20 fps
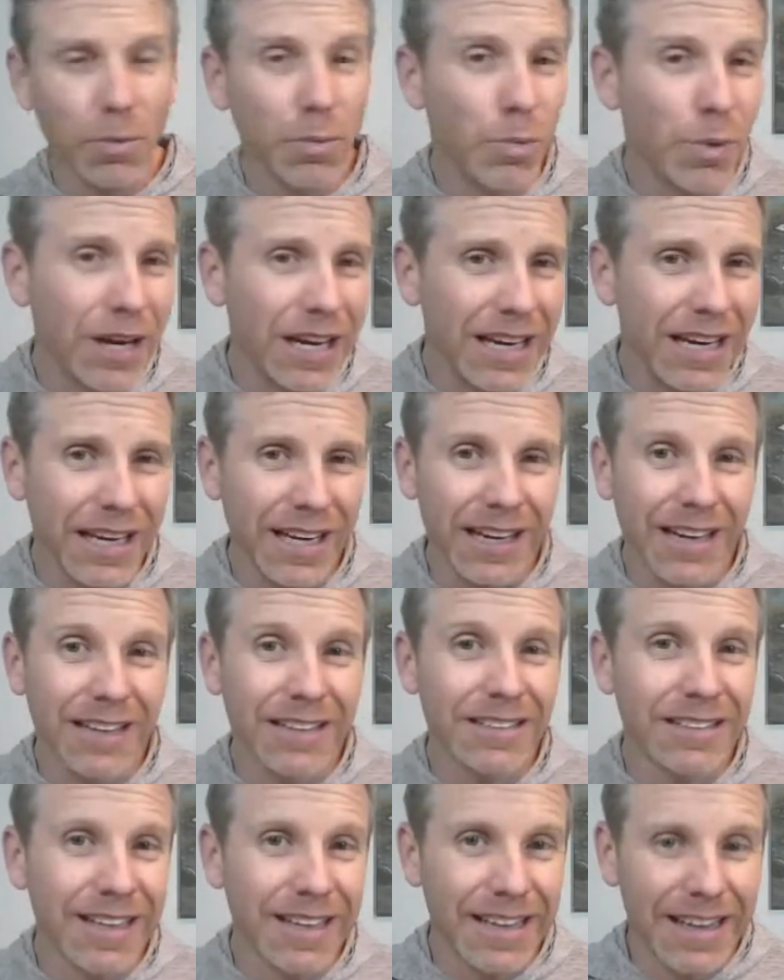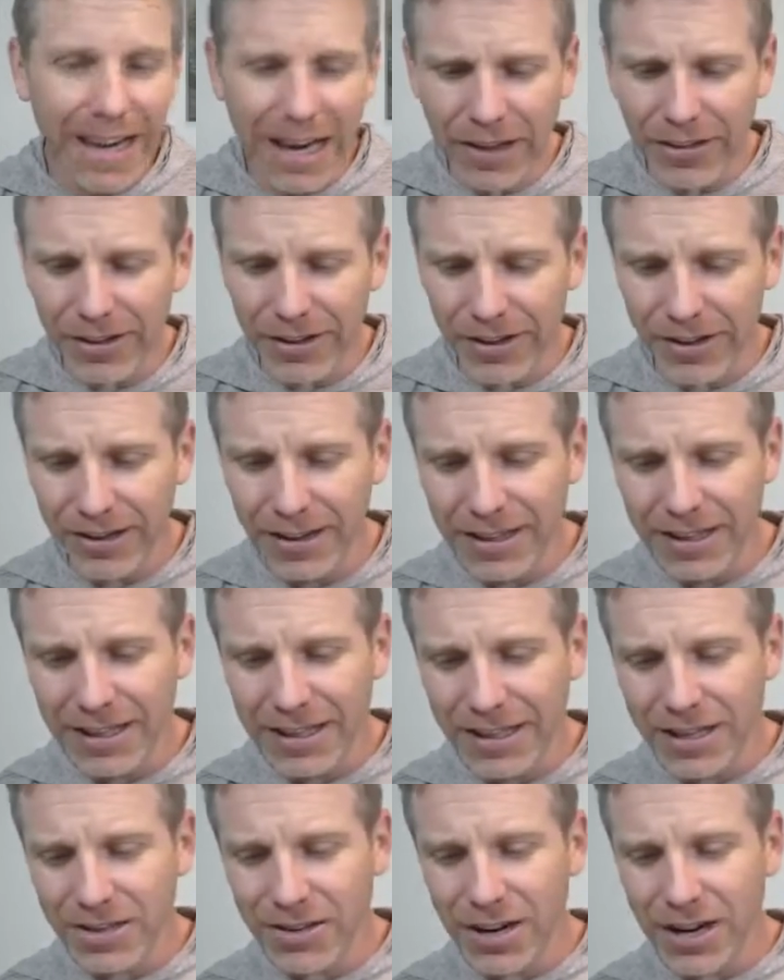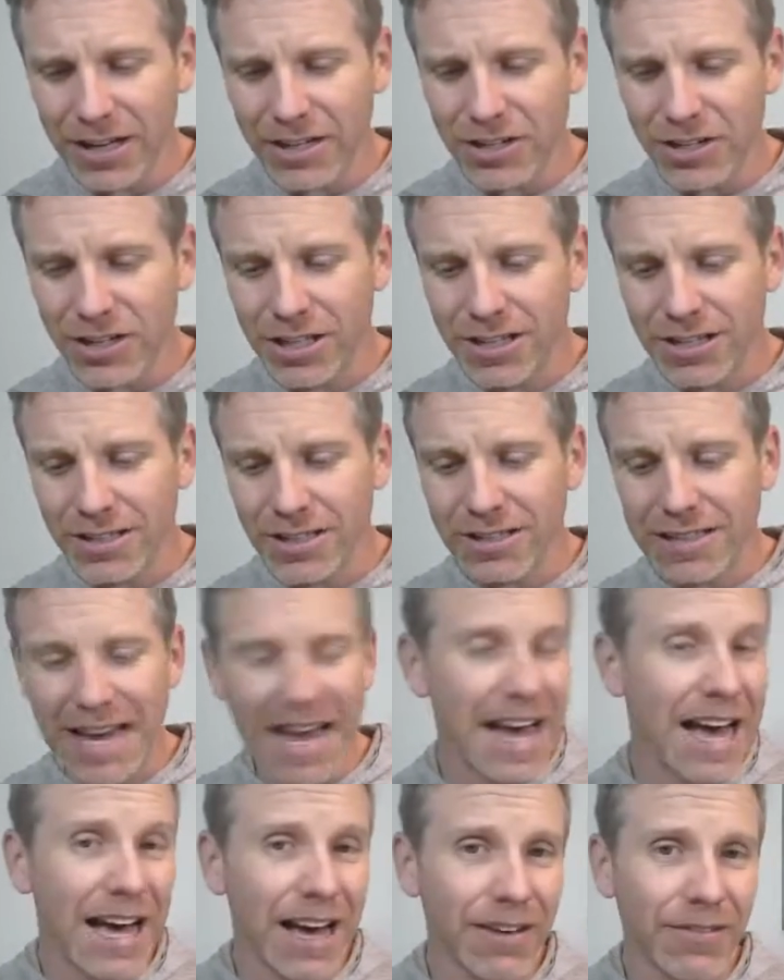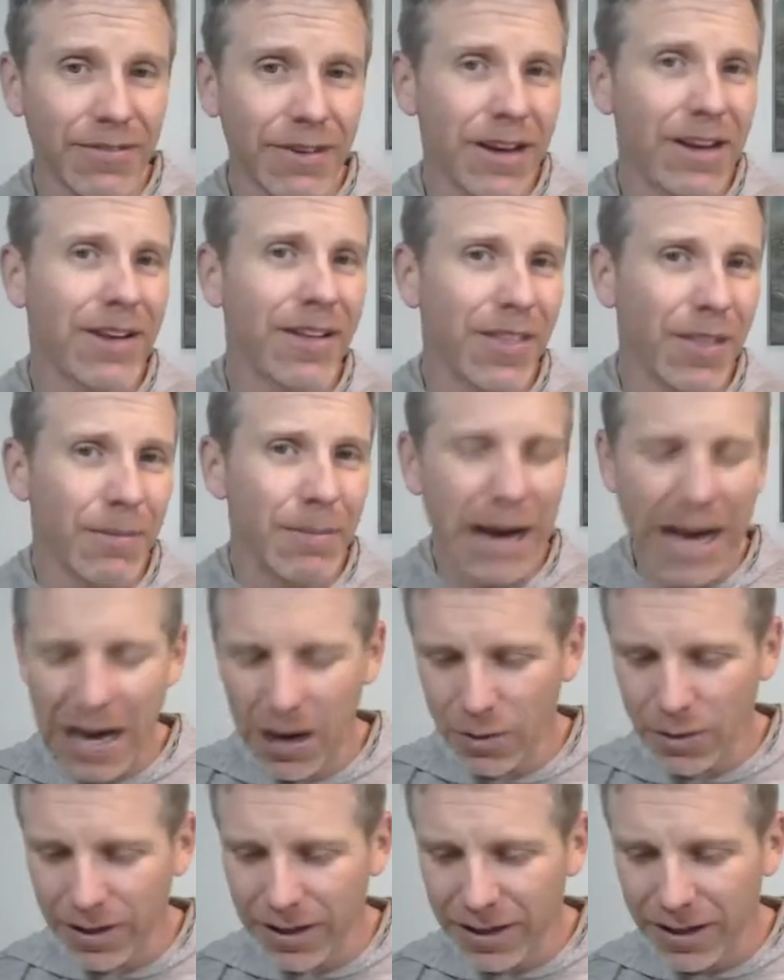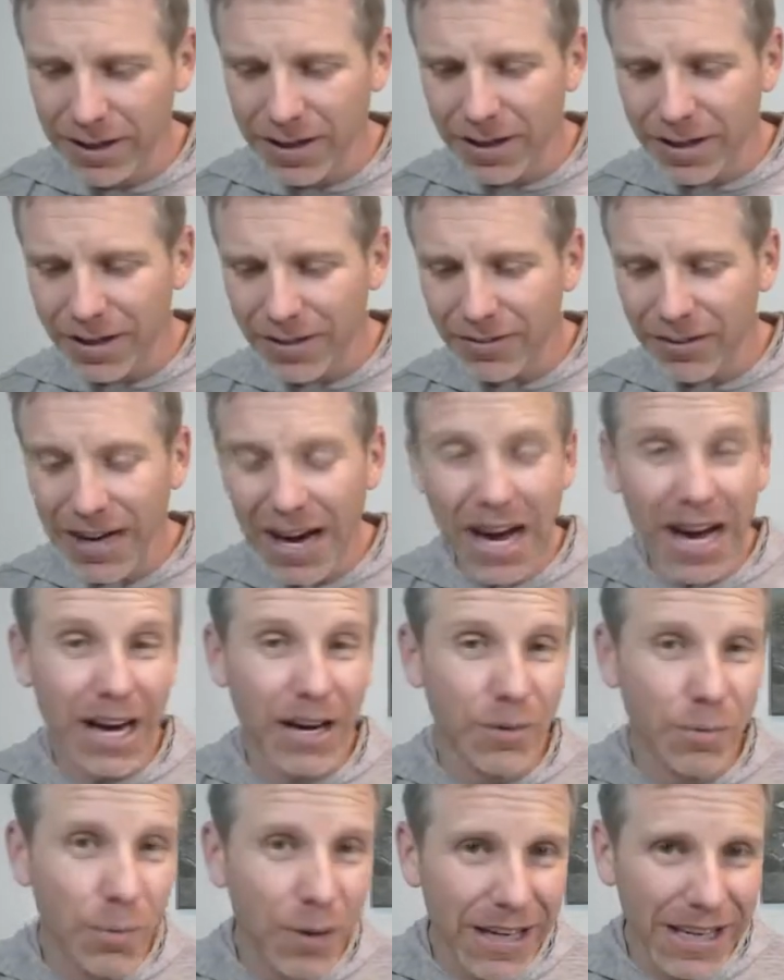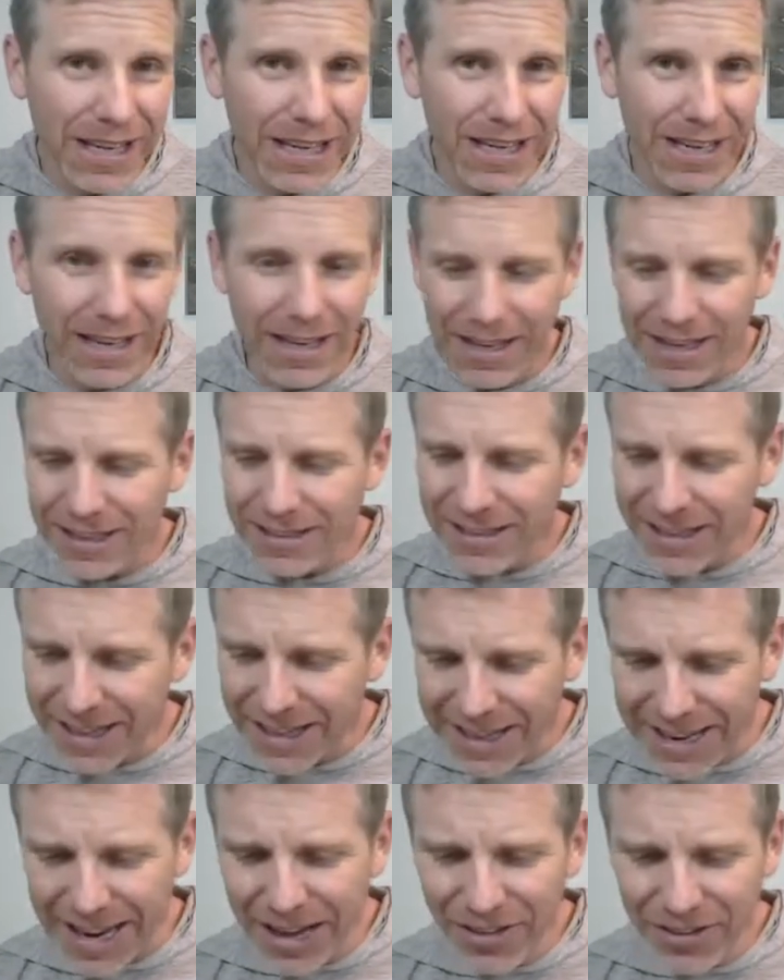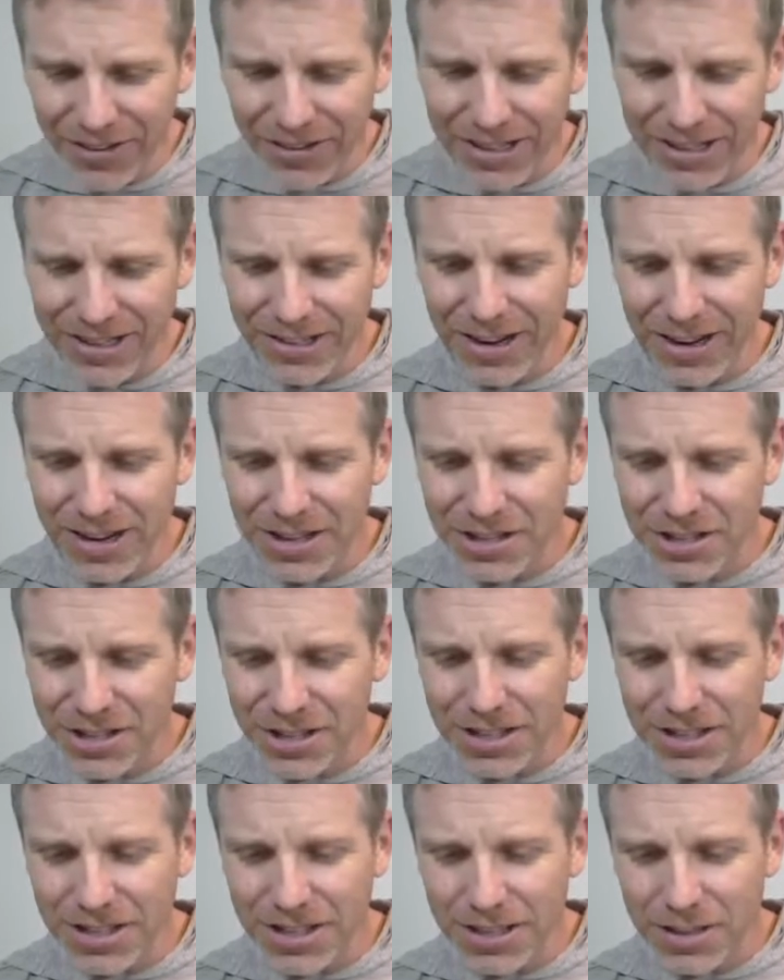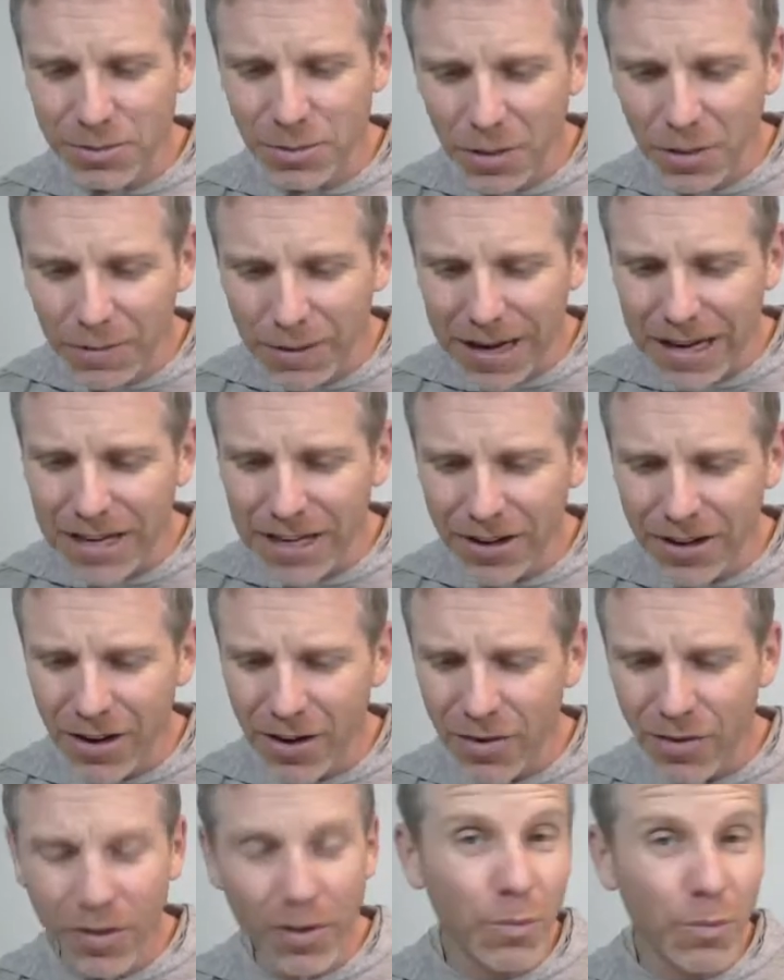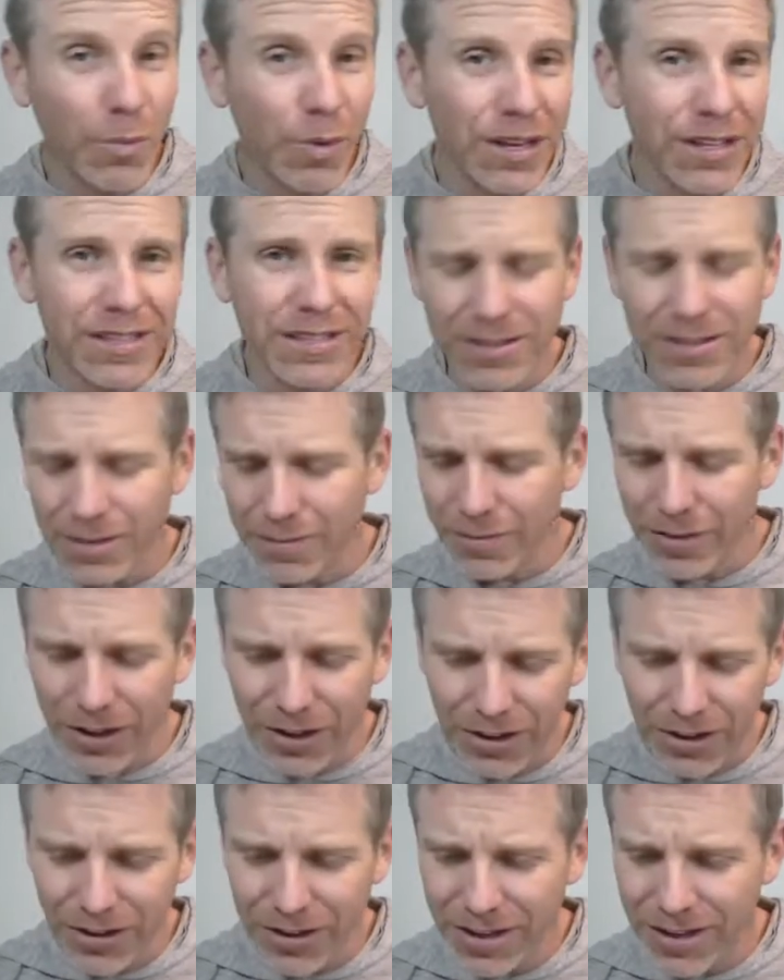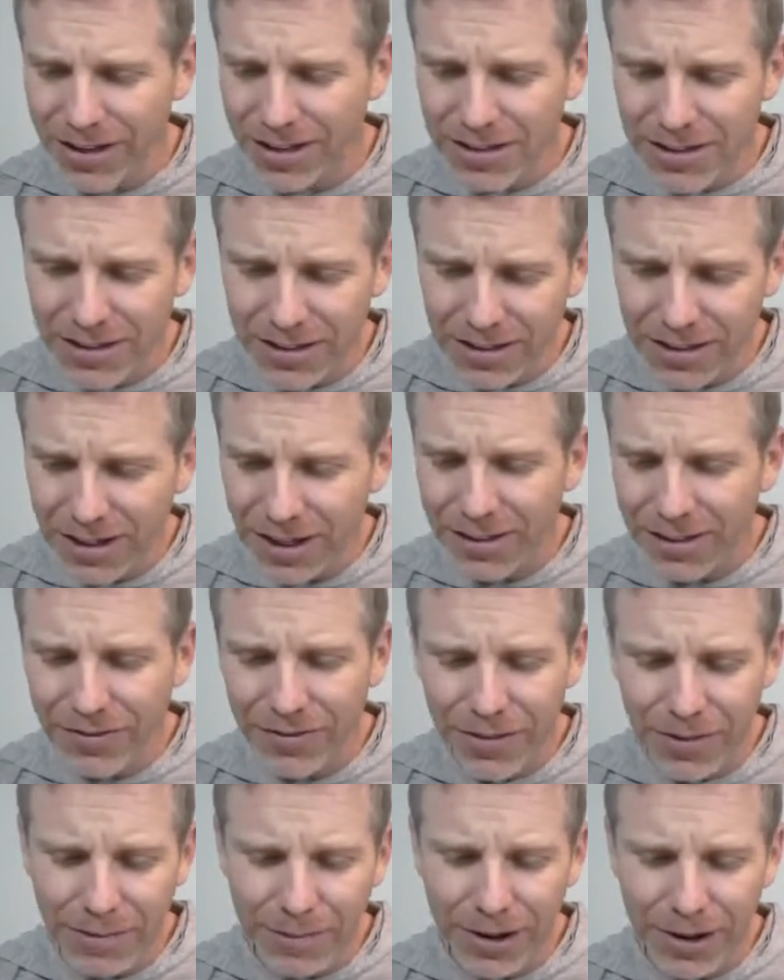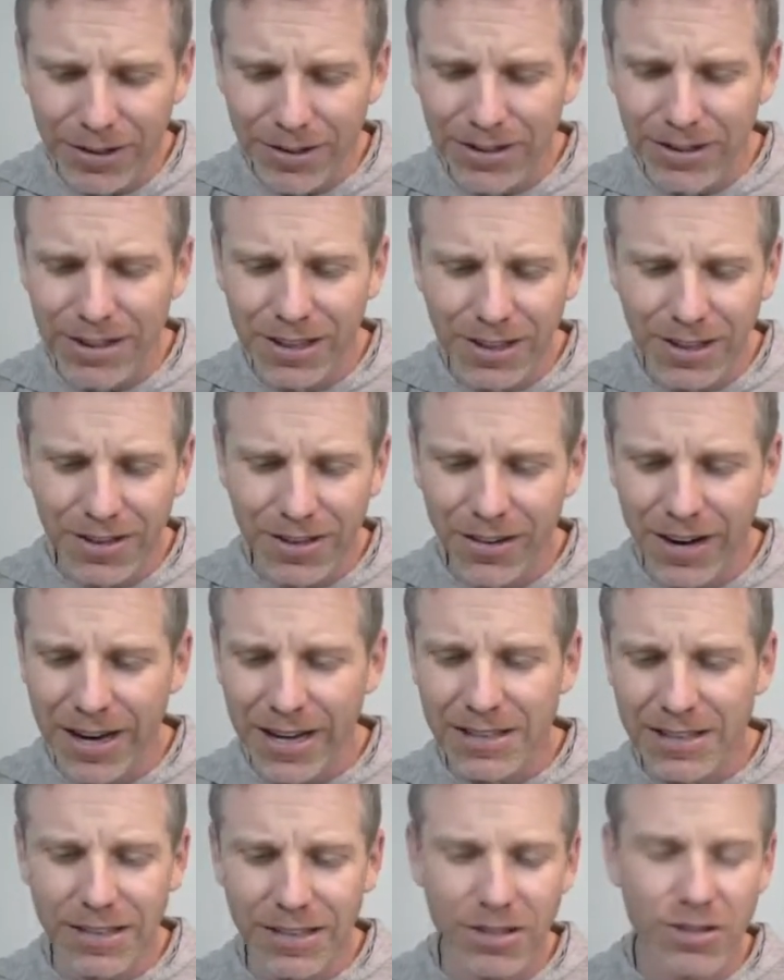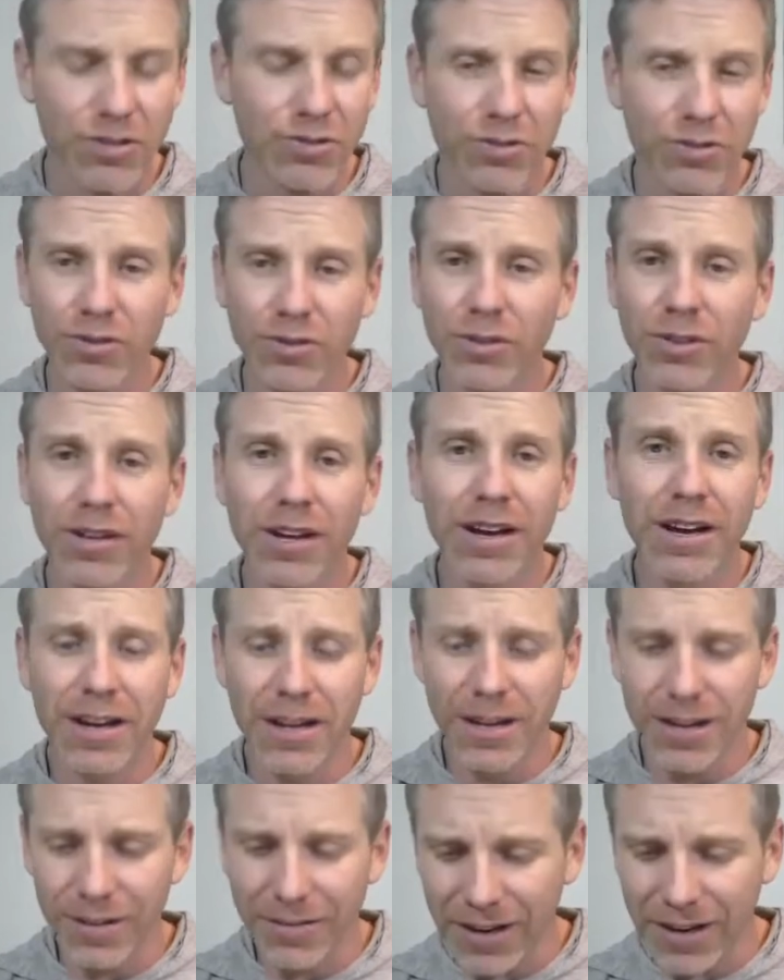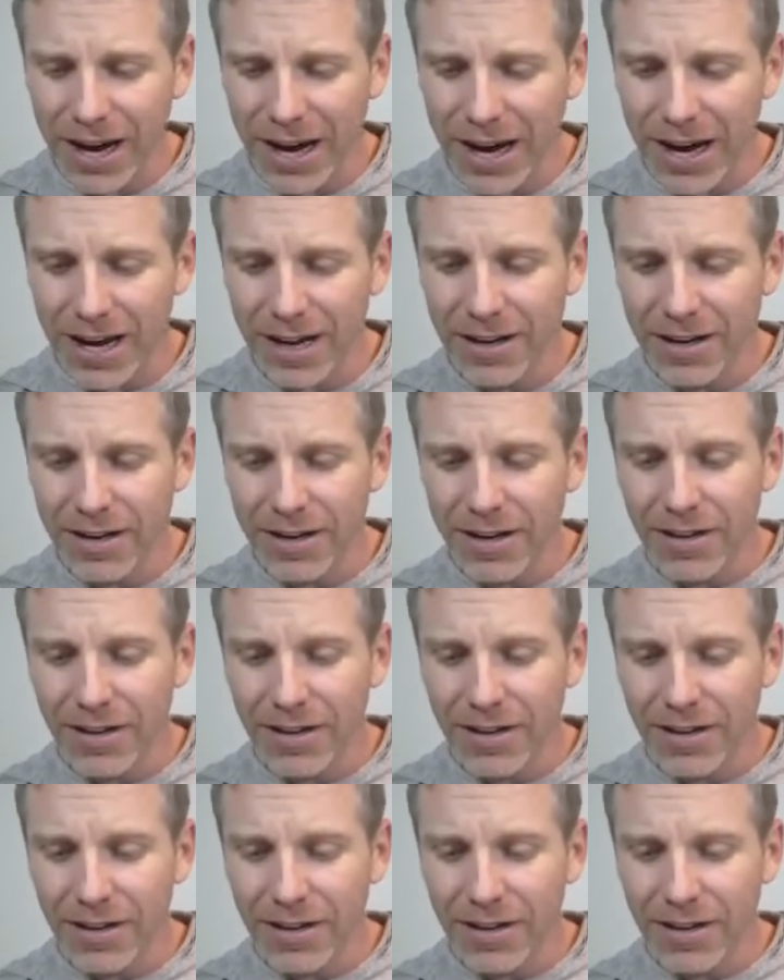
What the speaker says: We, together in Christ Jesus, have the power of God. We, together in Christ Jesus, we'll make known the wisdom, the goodness, the love, the mercy, the grace, and the truth of God.